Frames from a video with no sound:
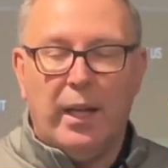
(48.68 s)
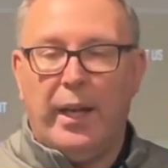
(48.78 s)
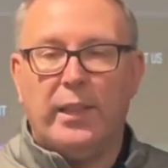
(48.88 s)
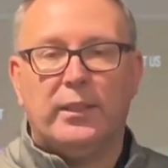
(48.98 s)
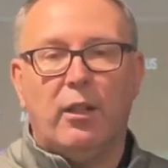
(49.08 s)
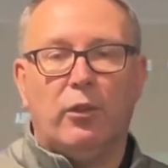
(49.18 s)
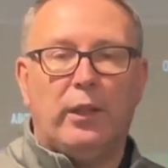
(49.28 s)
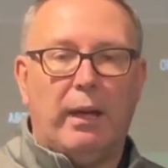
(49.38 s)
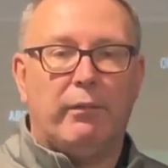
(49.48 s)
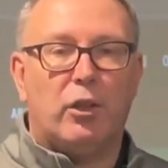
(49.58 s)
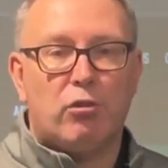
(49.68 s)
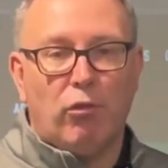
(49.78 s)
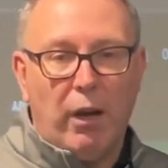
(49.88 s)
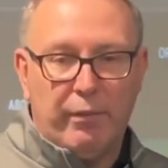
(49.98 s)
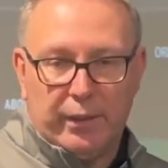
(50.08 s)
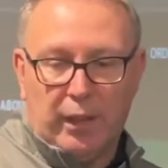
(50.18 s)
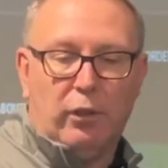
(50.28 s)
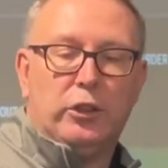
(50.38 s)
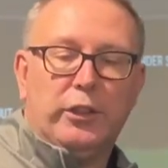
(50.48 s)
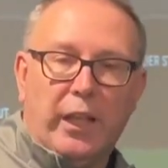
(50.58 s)
It's no good having a driver that
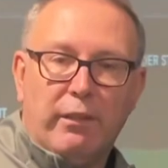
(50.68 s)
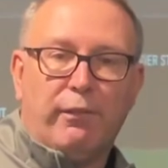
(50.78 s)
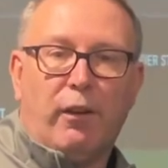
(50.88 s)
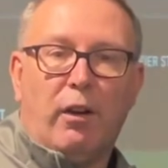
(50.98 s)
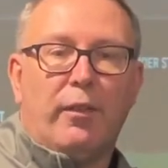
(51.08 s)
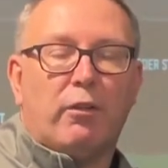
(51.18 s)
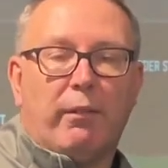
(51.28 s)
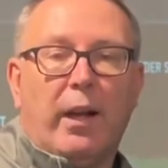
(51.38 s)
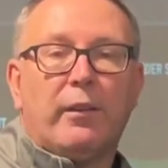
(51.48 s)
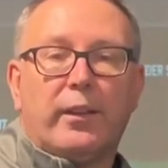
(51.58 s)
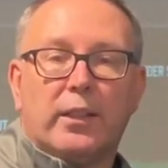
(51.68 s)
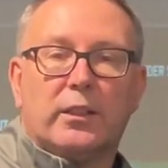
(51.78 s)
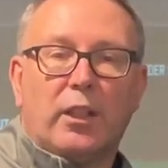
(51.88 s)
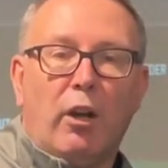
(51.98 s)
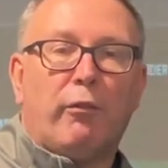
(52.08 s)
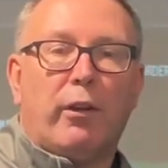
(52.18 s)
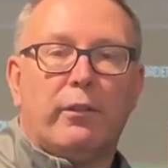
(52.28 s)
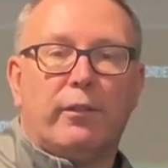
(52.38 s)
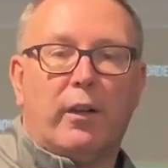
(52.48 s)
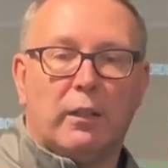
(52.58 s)
goes yay far off the ground and doesn't go very
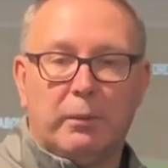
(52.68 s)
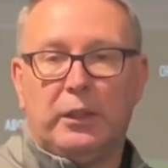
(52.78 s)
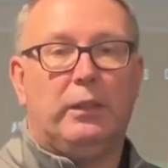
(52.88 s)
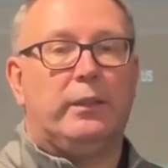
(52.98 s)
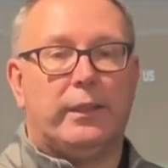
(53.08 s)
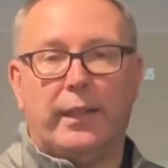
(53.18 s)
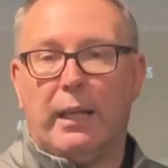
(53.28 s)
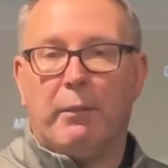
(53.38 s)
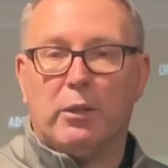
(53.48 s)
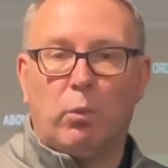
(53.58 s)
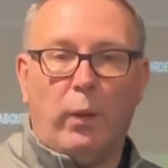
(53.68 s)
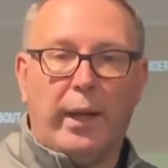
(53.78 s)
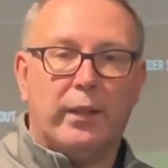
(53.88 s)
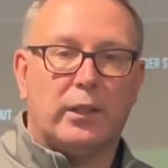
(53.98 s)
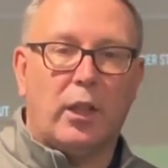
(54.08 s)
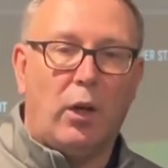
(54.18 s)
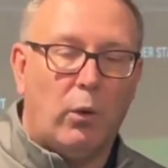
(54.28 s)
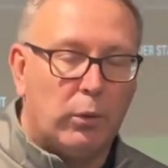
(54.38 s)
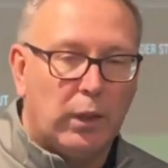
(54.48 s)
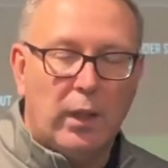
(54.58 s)
far, especially today when it's wet and
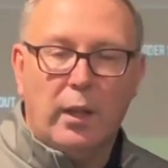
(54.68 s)
cold.